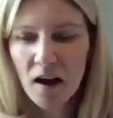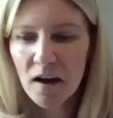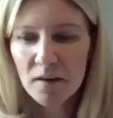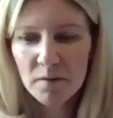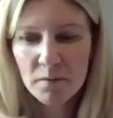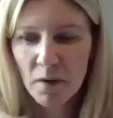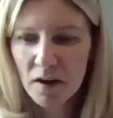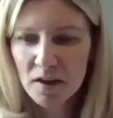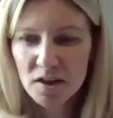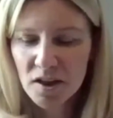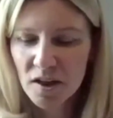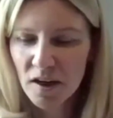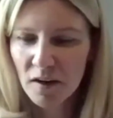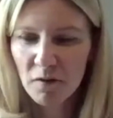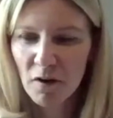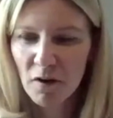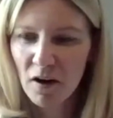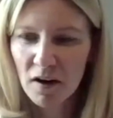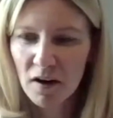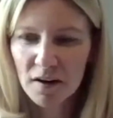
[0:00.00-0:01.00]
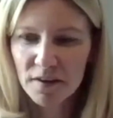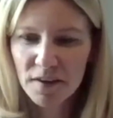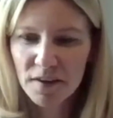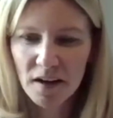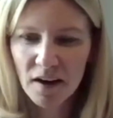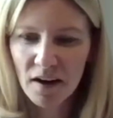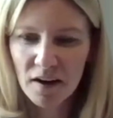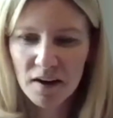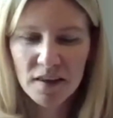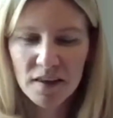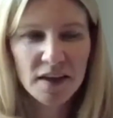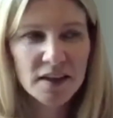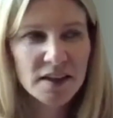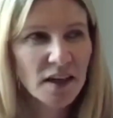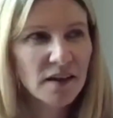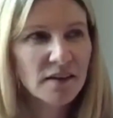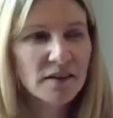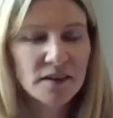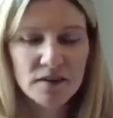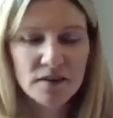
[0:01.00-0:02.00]
I do you know what? I think
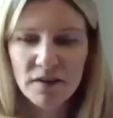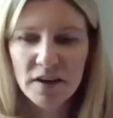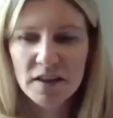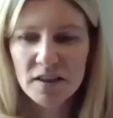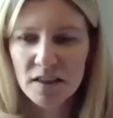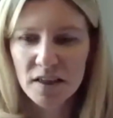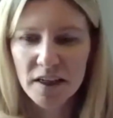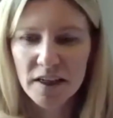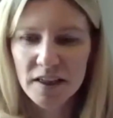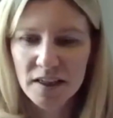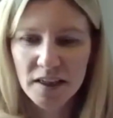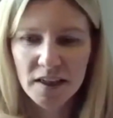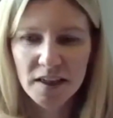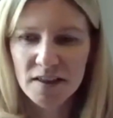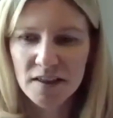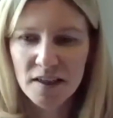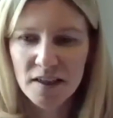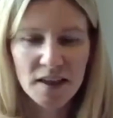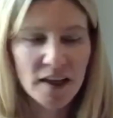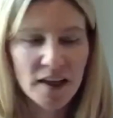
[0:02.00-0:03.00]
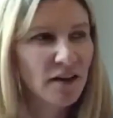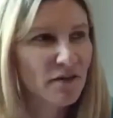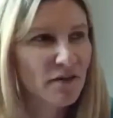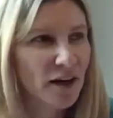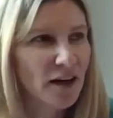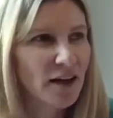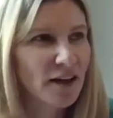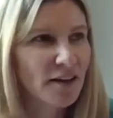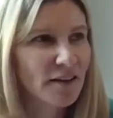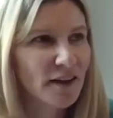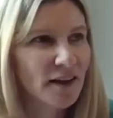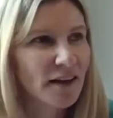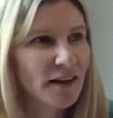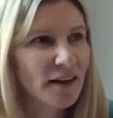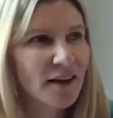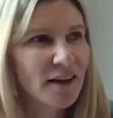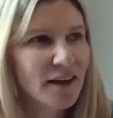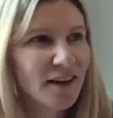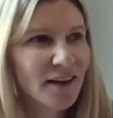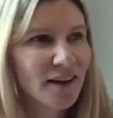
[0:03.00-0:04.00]
death is fascinating, because I think if
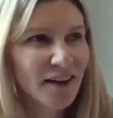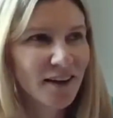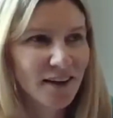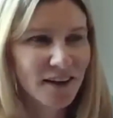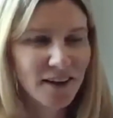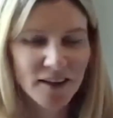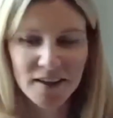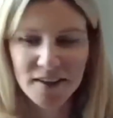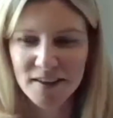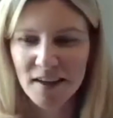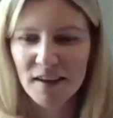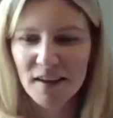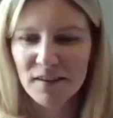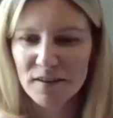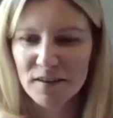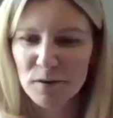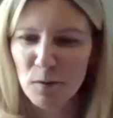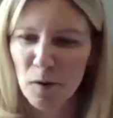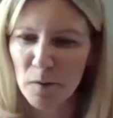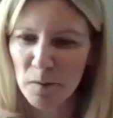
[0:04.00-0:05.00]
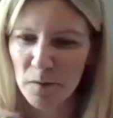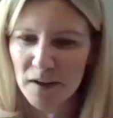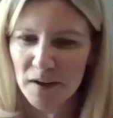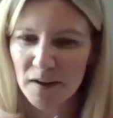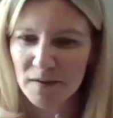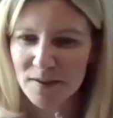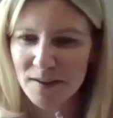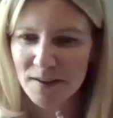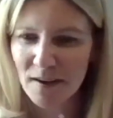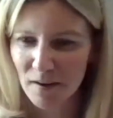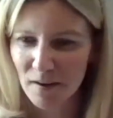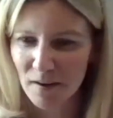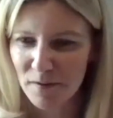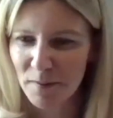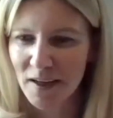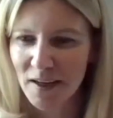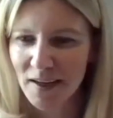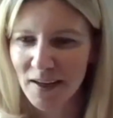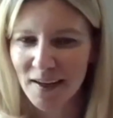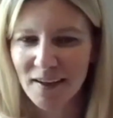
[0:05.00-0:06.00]
anything, death is what gives
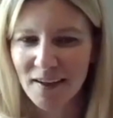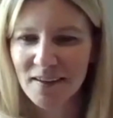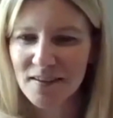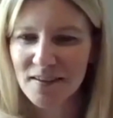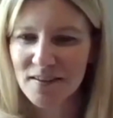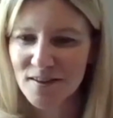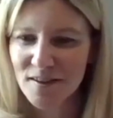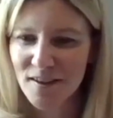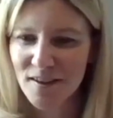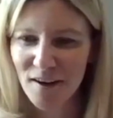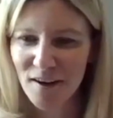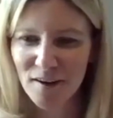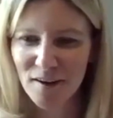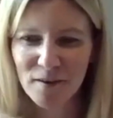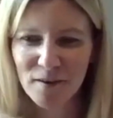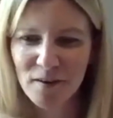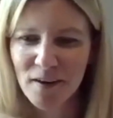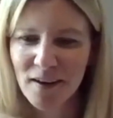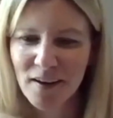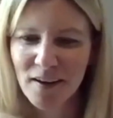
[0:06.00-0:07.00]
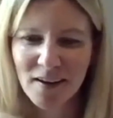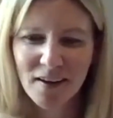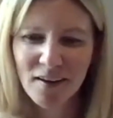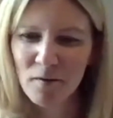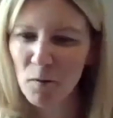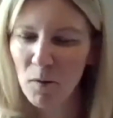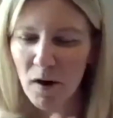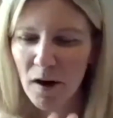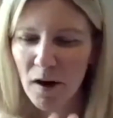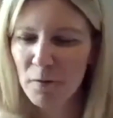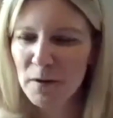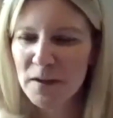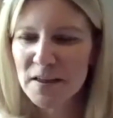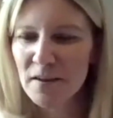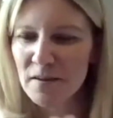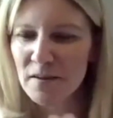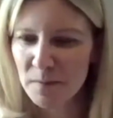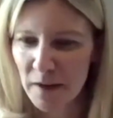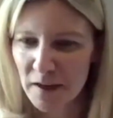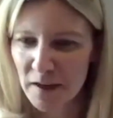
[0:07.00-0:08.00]
life meaning. So why we
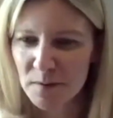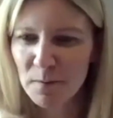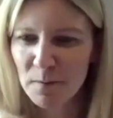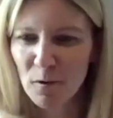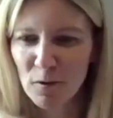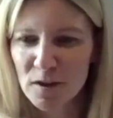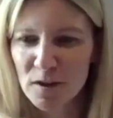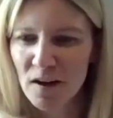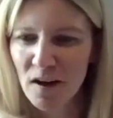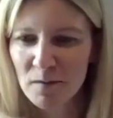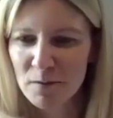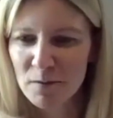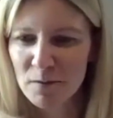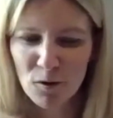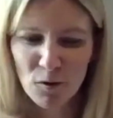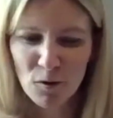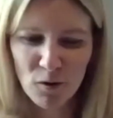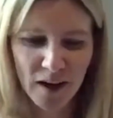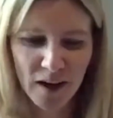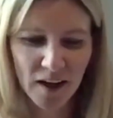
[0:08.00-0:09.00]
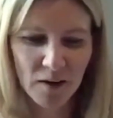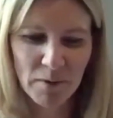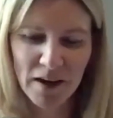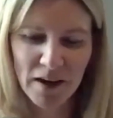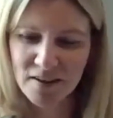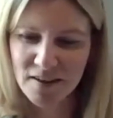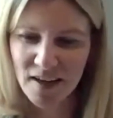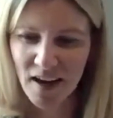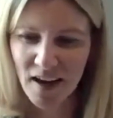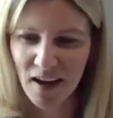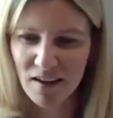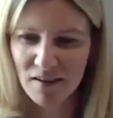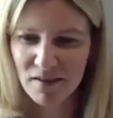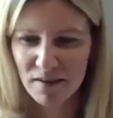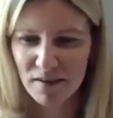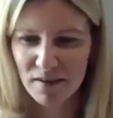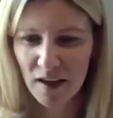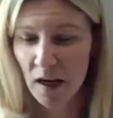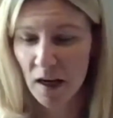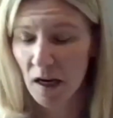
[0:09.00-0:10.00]
don't spend more time talking about
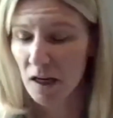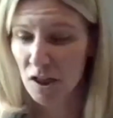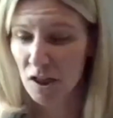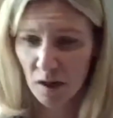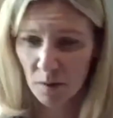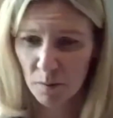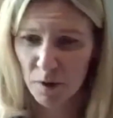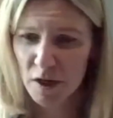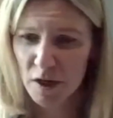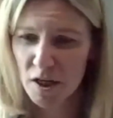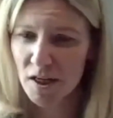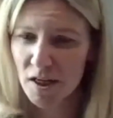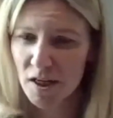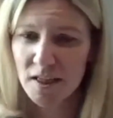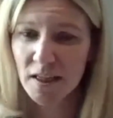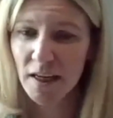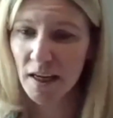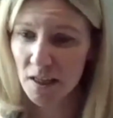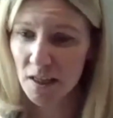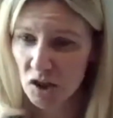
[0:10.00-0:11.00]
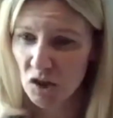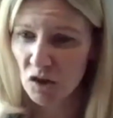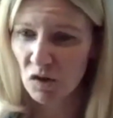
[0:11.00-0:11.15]
death and actually appreciating and